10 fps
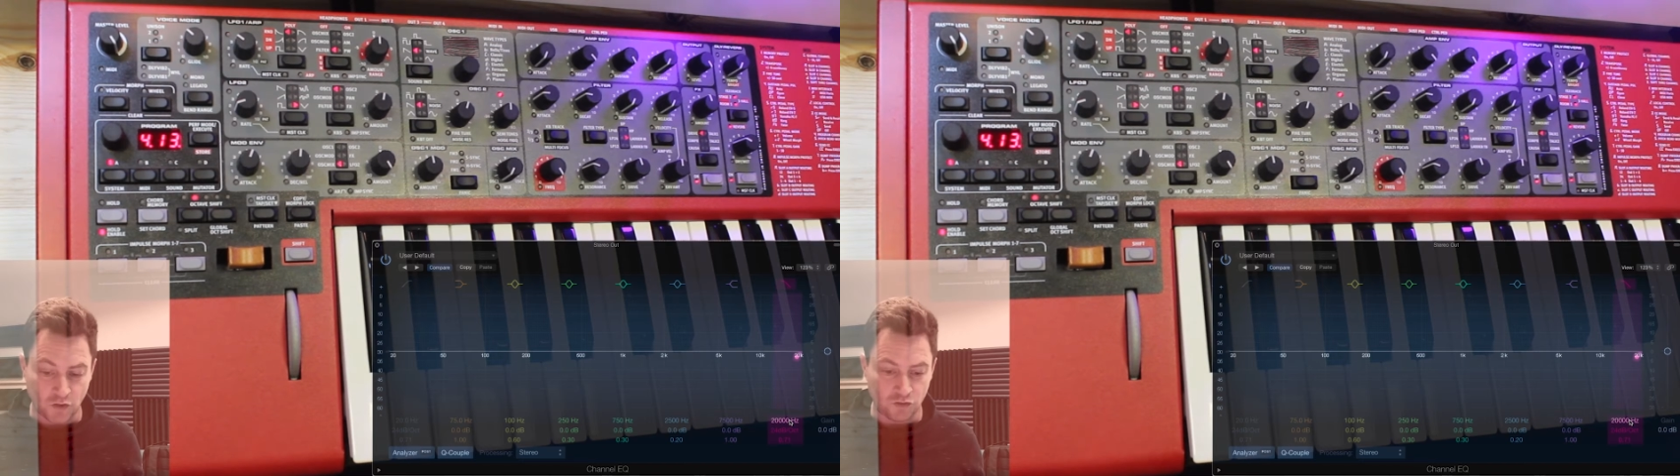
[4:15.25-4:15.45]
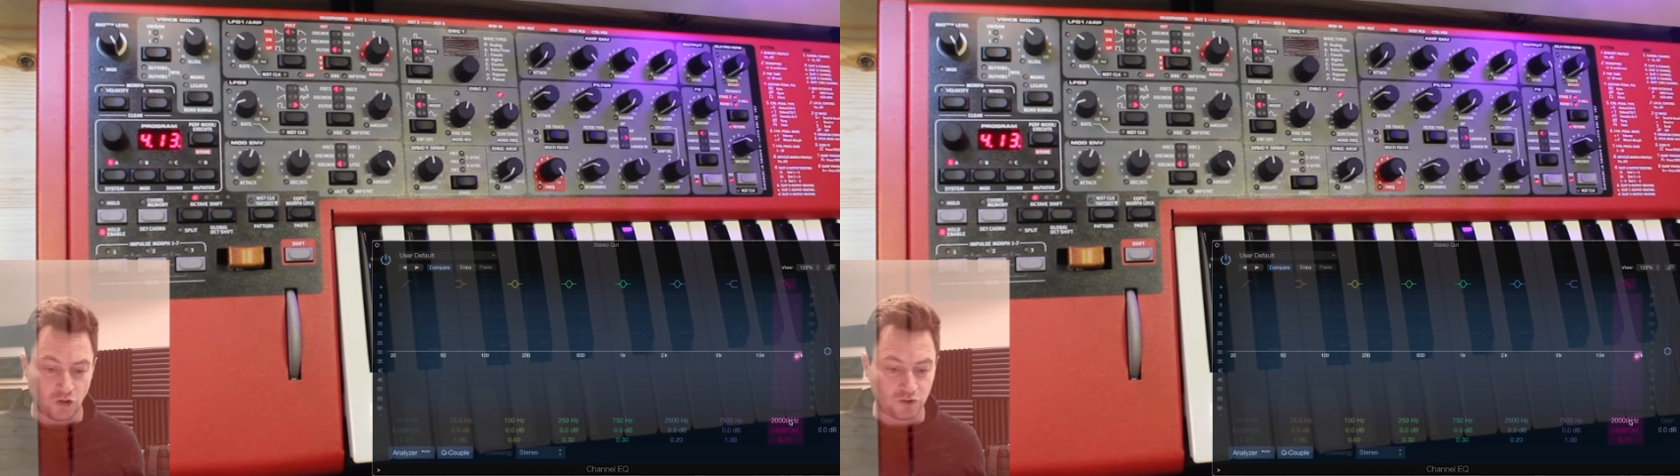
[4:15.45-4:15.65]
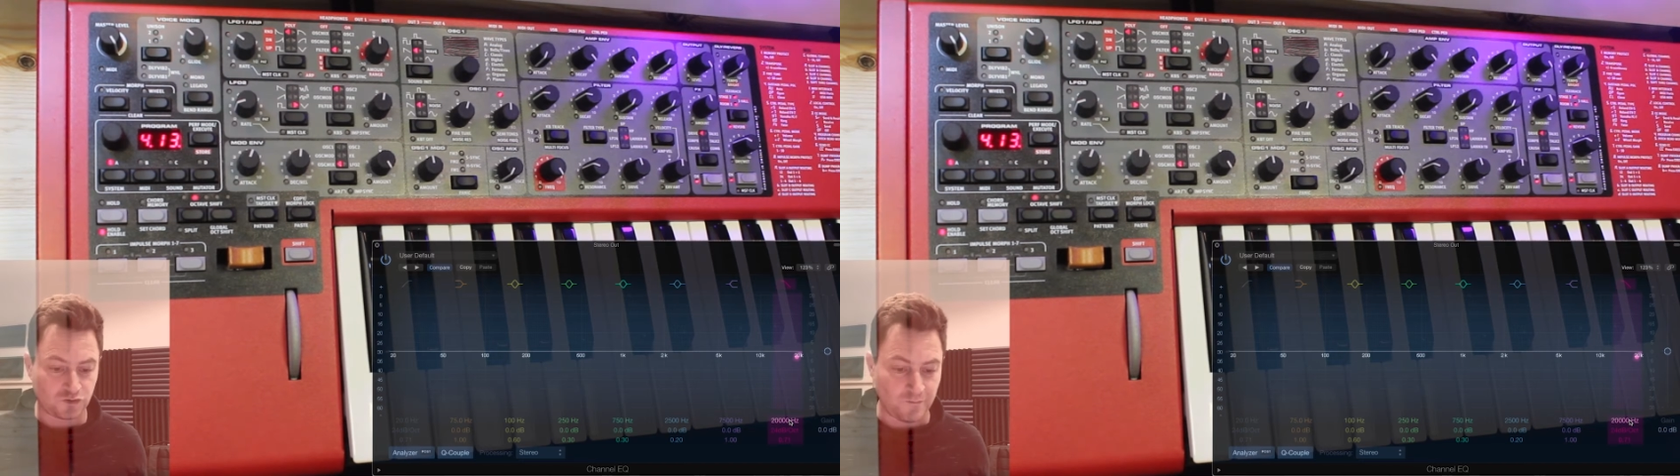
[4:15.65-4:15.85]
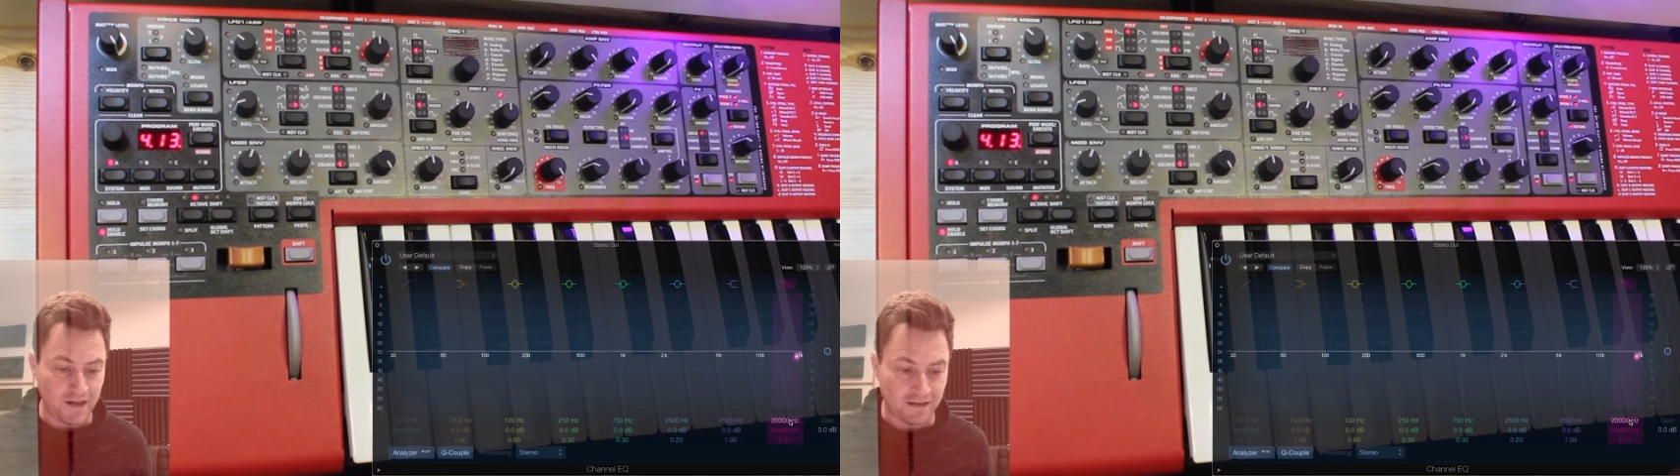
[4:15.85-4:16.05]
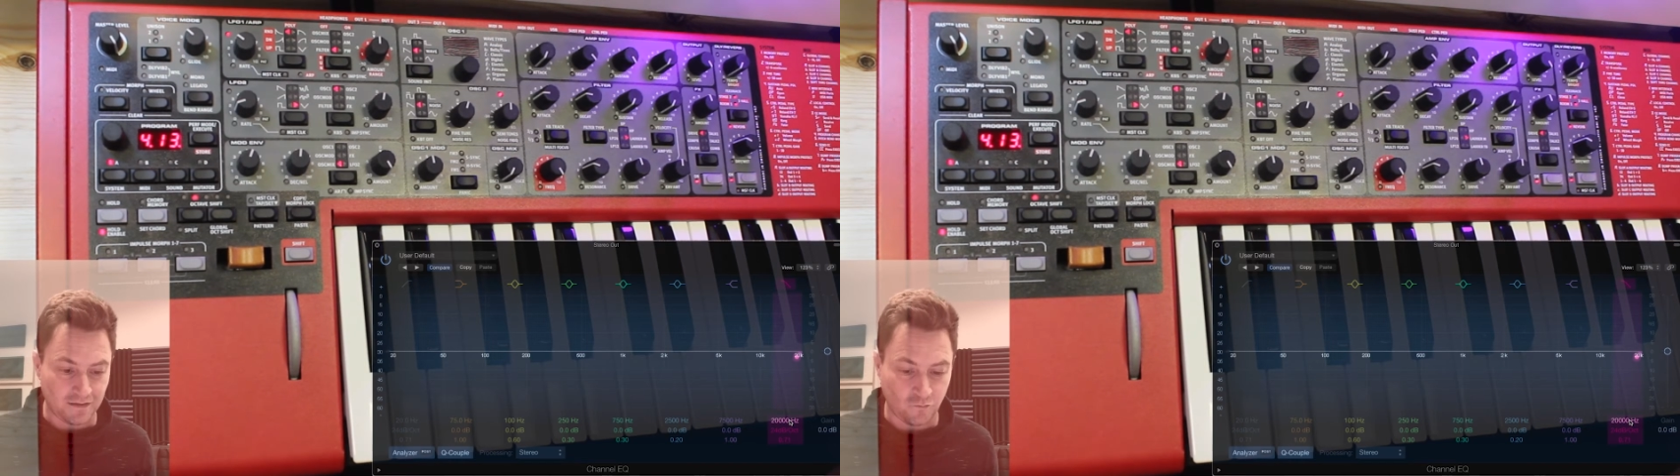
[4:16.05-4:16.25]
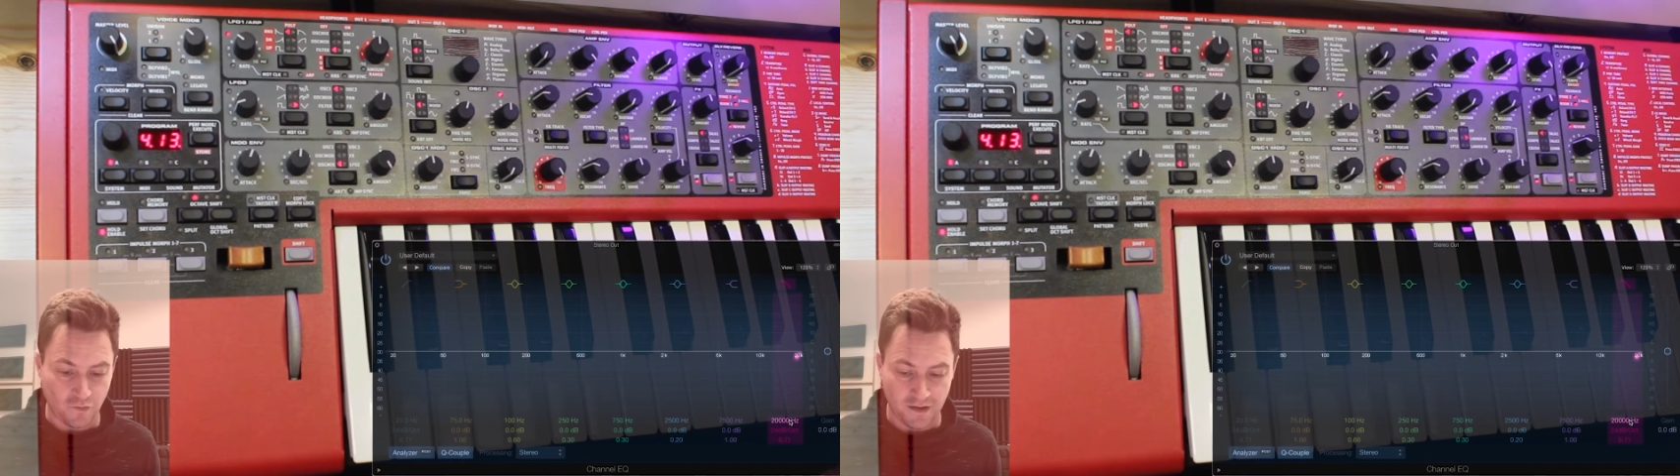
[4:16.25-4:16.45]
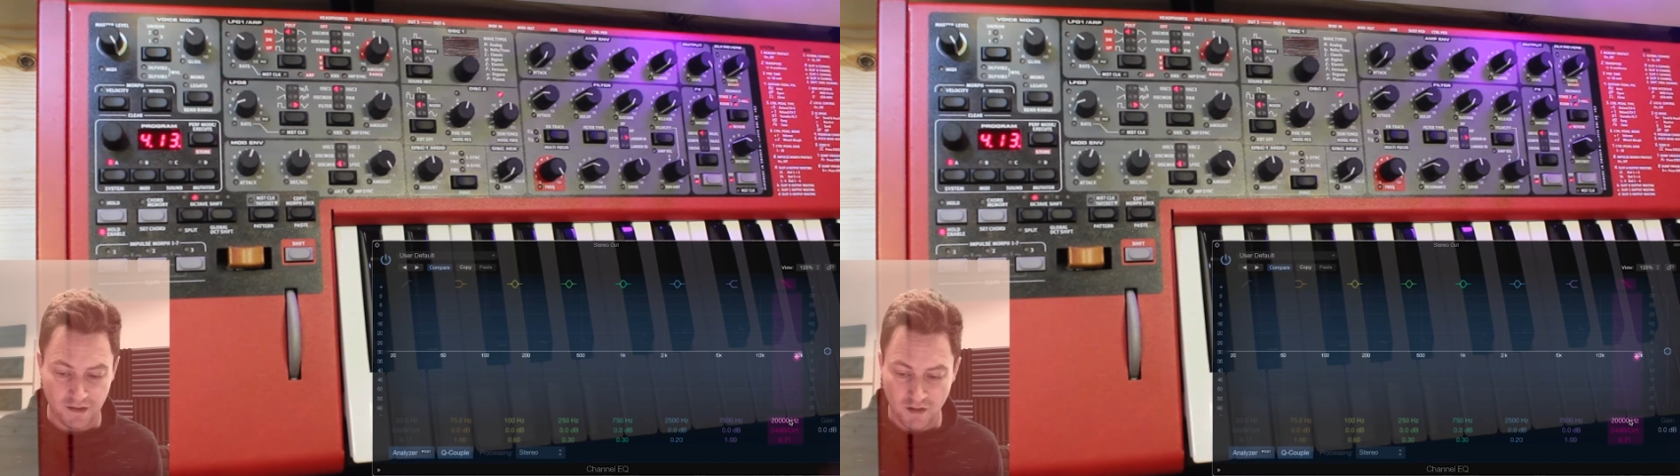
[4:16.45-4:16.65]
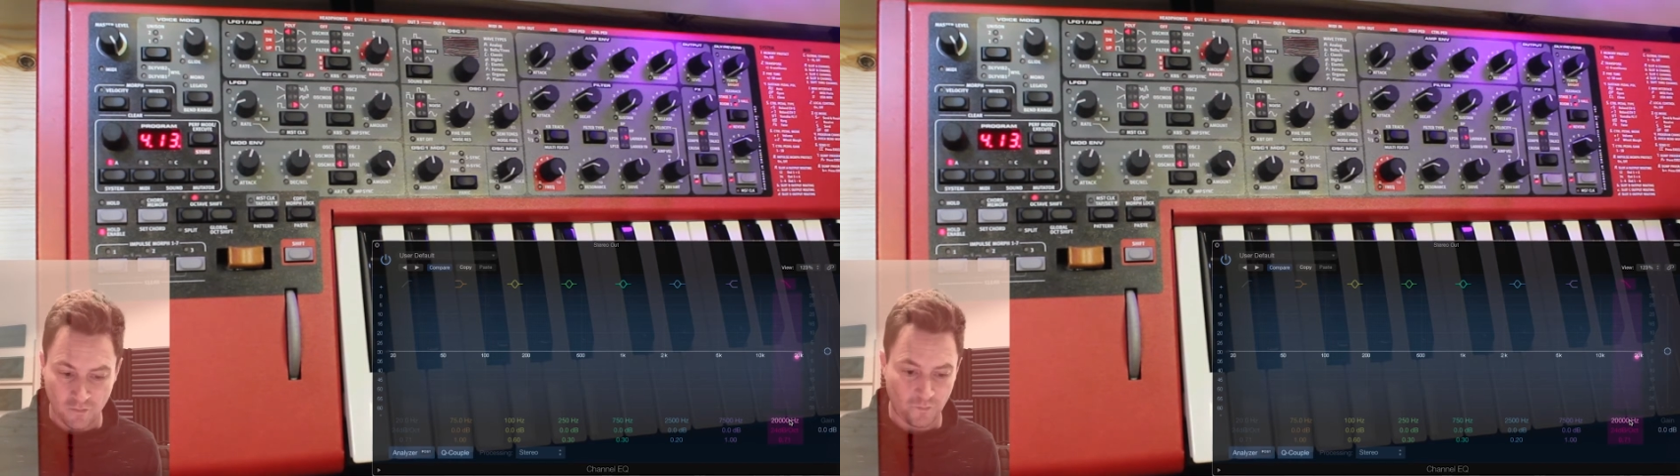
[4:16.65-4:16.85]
an automated way